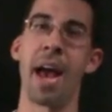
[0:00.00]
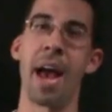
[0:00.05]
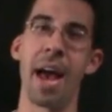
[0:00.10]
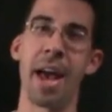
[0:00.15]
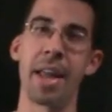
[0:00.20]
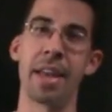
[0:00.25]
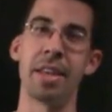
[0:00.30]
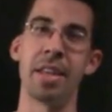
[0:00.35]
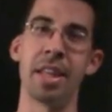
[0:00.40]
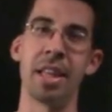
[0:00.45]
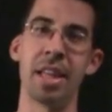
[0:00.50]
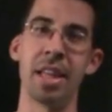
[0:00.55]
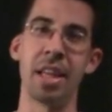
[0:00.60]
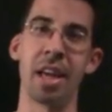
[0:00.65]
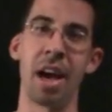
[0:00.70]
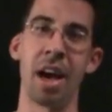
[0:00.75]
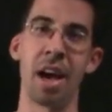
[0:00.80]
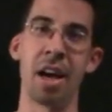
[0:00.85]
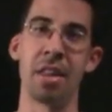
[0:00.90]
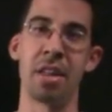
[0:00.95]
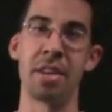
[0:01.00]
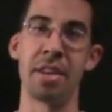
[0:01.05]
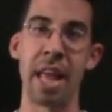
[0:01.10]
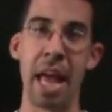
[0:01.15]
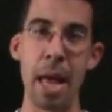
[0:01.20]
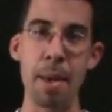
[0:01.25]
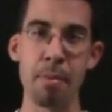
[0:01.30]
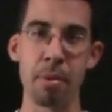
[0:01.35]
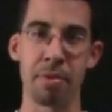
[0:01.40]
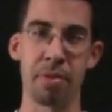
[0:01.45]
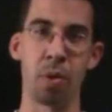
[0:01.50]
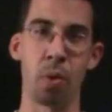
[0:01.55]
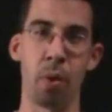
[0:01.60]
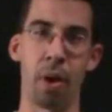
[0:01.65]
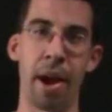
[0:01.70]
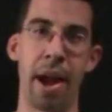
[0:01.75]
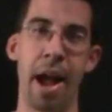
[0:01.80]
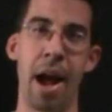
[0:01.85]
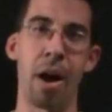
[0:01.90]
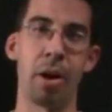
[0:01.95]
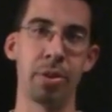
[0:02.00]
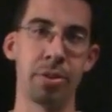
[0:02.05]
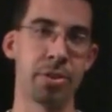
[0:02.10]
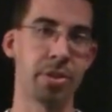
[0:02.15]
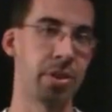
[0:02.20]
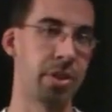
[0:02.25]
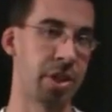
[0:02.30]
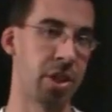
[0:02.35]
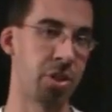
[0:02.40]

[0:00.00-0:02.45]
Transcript: and the, uh, the name of the warehouse so